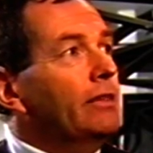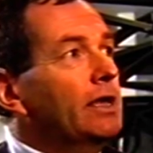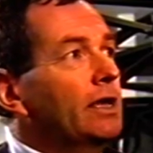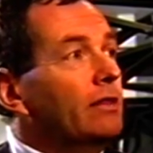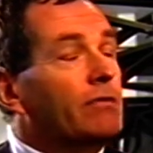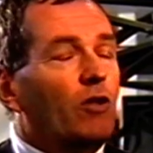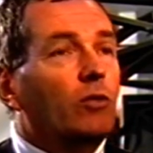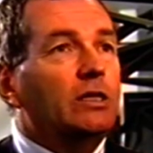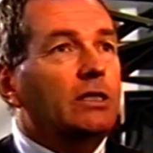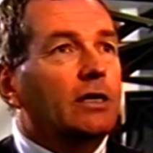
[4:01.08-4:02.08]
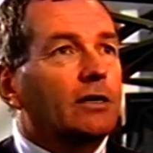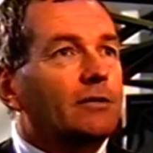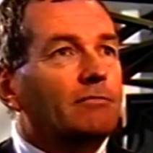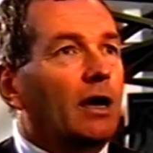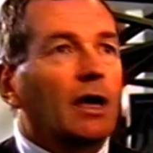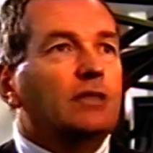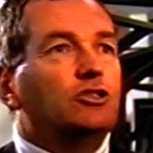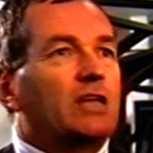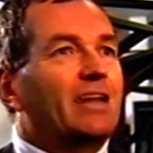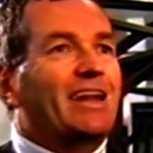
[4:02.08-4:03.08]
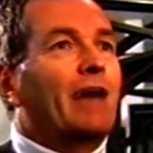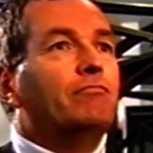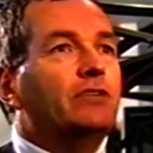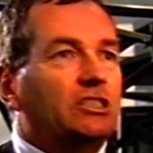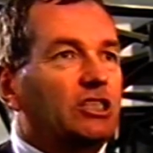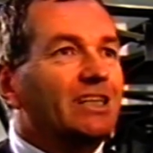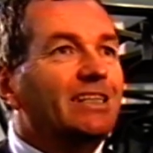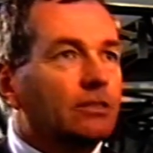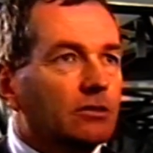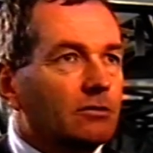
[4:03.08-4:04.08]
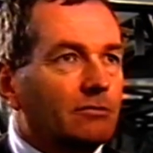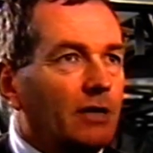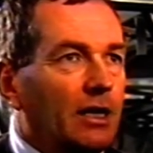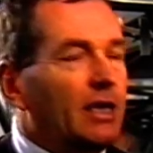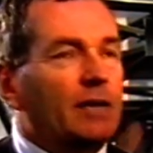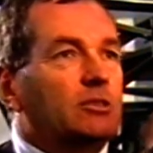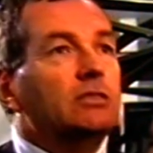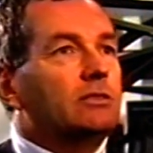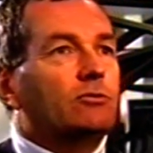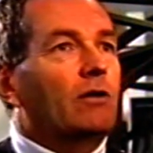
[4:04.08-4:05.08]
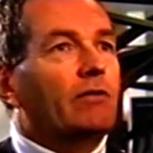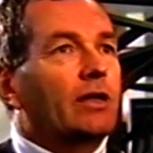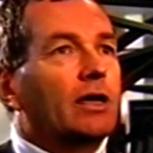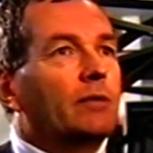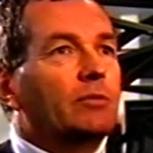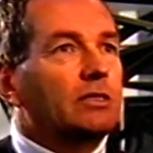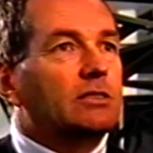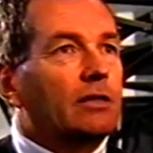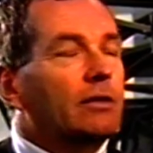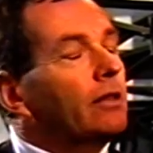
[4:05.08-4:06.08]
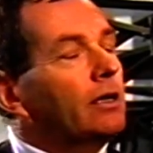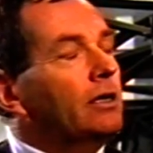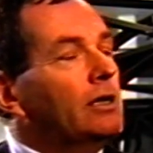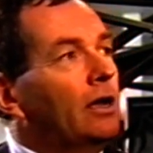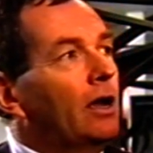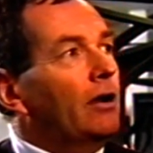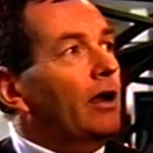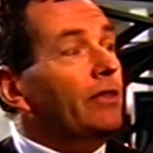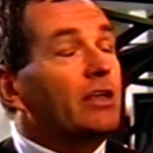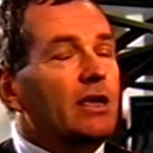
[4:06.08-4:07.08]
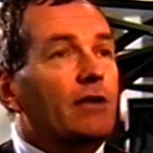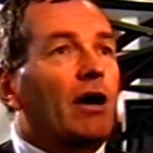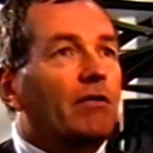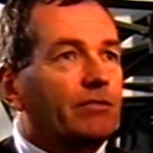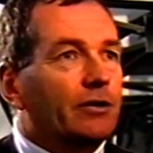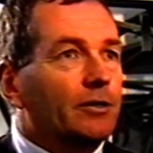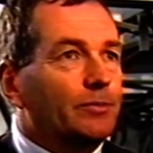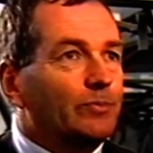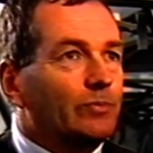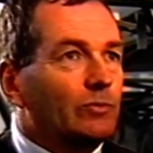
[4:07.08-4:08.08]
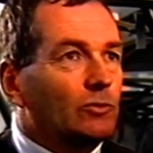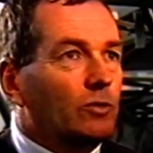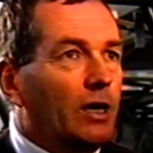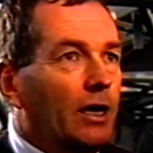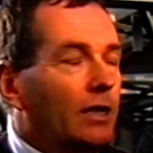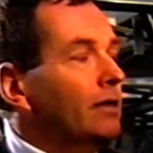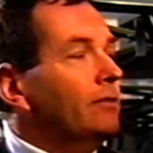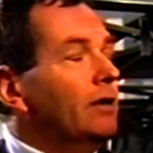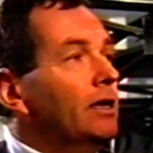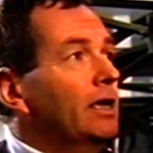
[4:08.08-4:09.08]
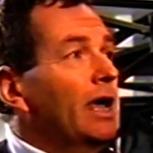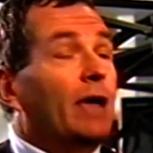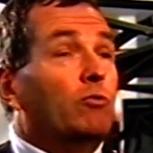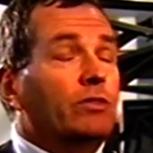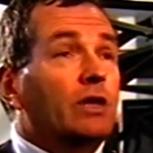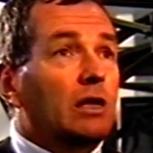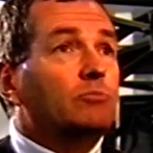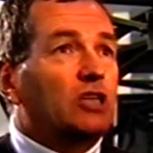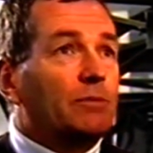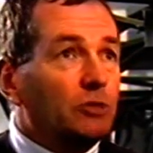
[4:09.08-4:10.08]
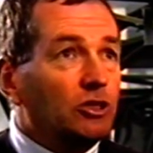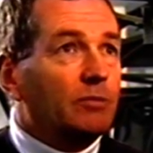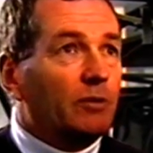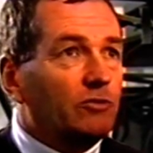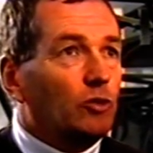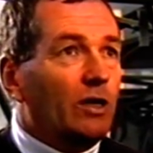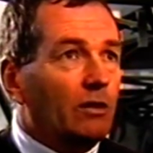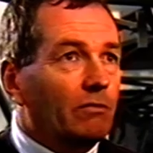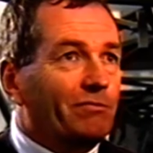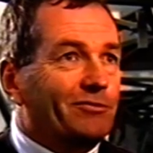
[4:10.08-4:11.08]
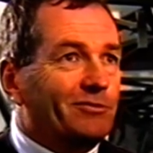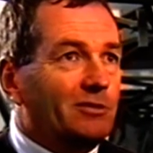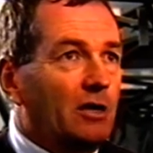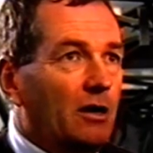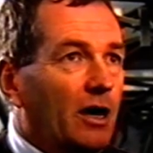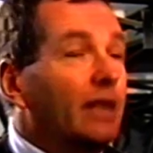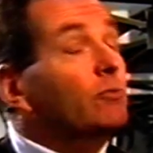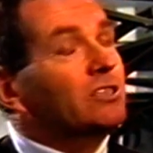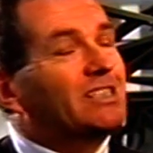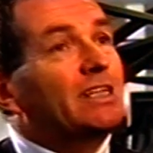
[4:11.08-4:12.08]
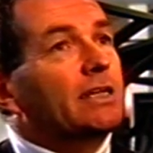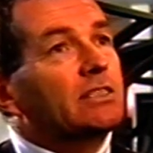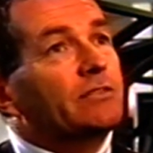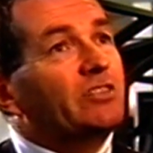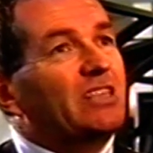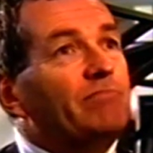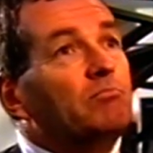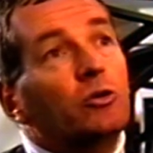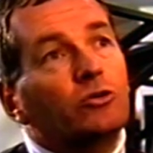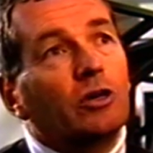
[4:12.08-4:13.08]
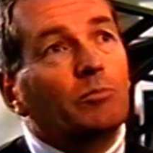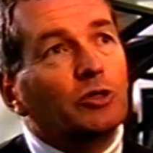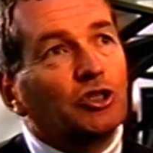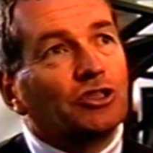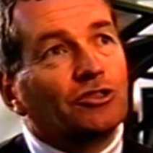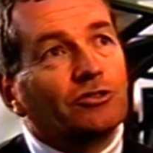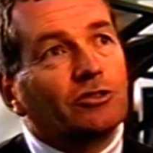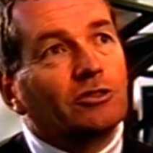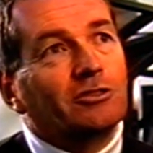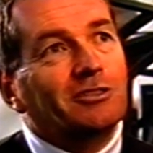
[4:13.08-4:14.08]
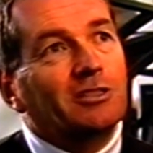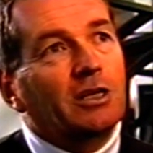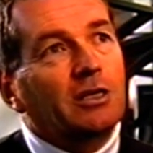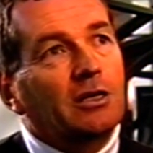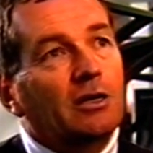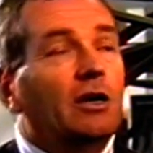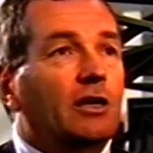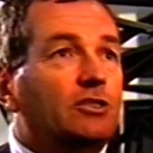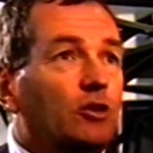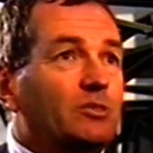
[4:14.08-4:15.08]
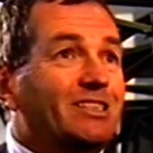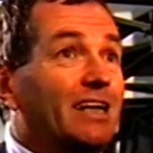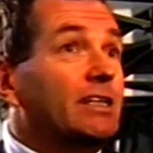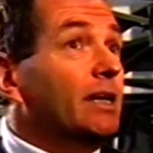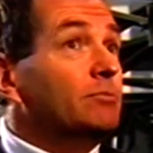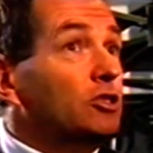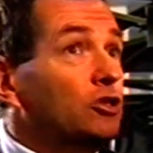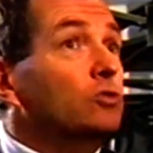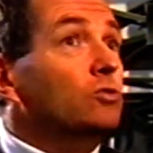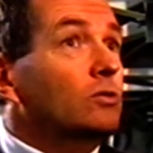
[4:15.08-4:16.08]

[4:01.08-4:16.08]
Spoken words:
the following year, right, he just had an average season, right. He kept his 12 handicap and this, that, and the other. Right. The year after, okay, right, he won the club championship off 12, and he won 6 of 7 board competitions that year, and he dropped his handicap to 2.